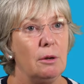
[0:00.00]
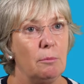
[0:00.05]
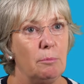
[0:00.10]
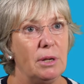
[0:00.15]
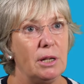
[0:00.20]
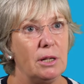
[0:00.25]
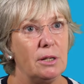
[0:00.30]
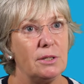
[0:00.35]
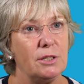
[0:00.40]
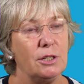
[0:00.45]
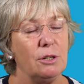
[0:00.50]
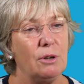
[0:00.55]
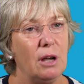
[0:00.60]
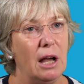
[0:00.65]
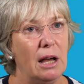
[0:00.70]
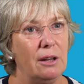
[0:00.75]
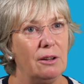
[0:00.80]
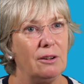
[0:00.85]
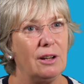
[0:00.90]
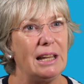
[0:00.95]
because you
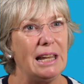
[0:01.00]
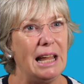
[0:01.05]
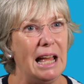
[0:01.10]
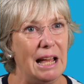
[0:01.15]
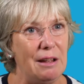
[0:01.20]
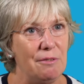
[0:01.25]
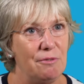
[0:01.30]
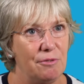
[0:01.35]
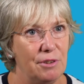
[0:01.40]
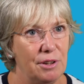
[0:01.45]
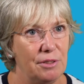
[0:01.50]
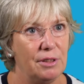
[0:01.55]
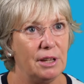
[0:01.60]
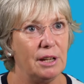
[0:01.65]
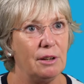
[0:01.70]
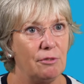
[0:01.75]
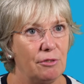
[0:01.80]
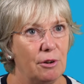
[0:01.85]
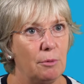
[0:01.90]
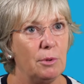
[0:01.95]
cannot get
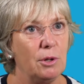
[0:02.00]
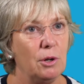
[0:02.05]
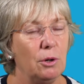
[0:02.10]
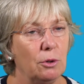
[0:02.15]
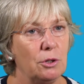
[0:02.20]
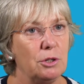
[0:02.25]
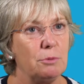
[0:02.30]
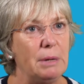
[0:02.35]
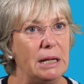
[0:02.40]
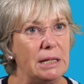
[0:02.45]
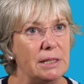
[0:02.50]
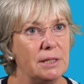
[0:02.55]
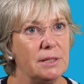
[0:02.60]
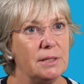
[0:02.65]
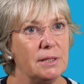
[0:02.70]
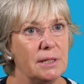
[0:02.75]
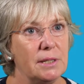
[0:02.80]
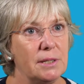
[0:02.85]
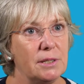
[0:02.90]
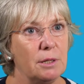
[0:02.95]
everything from the automated
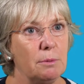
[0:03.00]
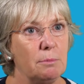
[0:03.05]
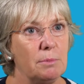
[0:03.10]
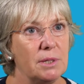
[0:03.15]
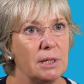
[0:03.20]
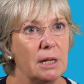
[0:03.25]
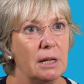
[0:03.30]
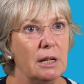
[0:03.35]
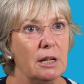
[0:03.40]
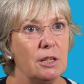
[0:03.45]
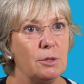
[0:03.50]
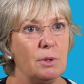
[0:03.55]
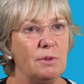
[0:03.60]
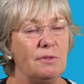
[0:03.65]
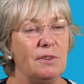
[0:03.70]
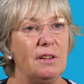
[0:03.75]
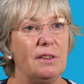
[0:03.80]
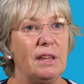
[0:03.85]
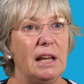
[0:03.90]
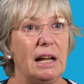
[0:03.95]
systems. So we
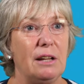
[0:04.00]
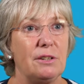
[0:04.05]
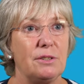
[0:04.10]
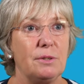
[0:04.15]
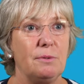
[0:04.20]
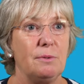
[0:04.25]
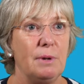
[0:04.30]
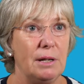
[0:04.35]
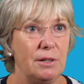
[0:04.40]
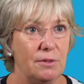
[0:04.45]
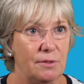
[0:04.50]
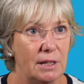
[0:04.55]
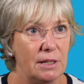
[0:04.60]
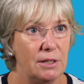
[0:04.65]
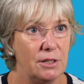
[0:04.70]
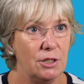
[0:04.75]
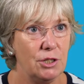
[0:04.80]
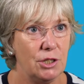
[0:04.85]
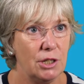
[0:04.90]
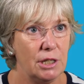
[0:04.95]
felt they had some
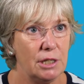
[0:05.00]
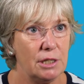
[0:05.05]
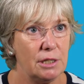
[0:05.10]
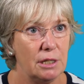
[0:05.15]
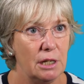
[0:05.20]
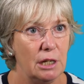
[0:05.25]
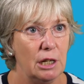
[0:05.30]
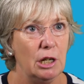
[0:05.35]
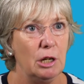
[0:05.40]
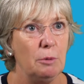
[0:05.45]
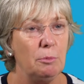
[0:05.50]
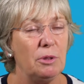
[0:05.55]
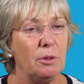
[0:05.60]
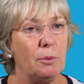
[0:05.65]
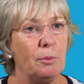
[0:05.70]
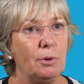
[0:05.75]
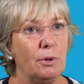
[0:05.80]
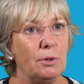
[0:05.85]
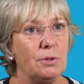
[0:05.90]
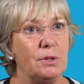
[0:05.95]
advantages, but
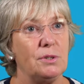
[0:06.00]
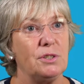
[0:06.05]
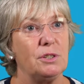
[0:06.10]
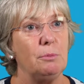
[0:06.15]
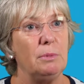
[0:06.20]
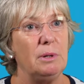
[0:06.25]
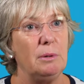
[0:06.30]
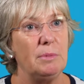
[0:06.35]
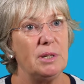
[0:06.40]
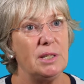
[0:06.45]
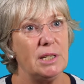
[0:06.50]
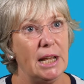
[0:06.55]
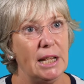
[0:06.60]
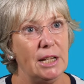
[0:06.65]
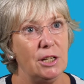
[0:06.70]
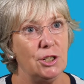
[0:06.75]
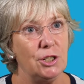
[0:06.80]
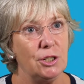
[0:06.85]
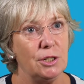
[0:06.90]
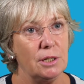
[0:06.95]
there were also some
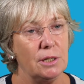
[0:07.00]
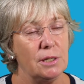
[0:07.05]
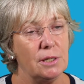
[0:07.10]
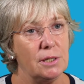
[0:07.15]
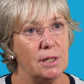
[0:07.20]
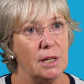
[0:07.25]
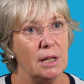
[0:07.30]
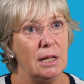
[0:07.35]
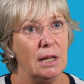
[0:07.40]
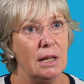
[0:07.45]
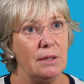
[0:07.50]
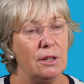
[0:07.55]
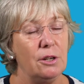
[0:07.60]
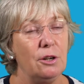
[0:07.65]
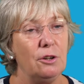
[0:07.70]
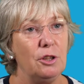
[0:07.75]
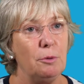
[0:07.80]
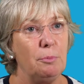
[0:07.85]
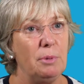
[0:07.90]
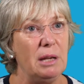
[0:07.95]
limitations. Then
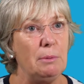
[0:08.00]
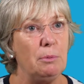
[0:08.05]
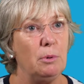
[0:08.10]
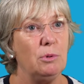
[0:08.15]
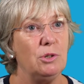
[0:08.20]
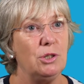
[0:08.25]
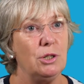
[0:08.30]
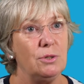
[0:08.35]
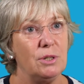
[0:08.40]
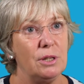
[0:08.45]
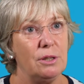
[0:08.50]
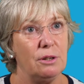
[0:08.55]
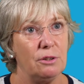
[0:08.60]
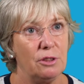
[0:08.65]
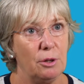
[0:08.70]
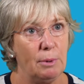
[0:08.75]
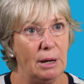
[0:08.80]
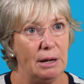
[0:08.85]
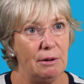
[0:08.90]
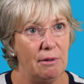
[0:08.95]
other people would use it the
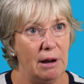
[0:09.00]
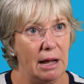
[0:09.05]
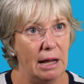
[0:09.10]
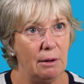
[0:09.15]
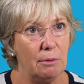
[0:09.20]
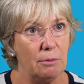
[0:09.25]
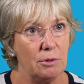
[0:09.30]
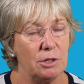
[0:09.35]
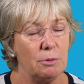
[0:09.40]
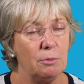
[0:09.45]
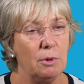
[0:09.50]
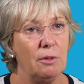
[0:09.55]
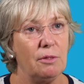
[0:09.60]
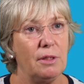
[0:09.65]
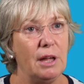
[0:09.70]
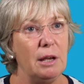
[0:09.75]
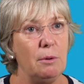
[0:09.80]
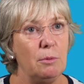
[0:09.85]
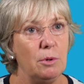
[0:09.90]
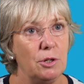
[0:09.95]
other way around, and what
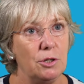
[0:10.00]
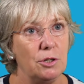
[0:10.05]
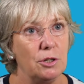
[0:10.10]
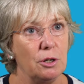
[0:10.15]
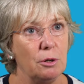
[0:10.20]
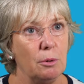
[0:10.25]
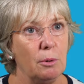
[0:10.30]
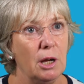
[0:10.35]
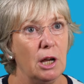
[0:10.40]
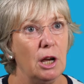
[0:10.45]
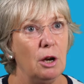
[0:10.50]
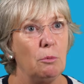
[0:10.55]
they would do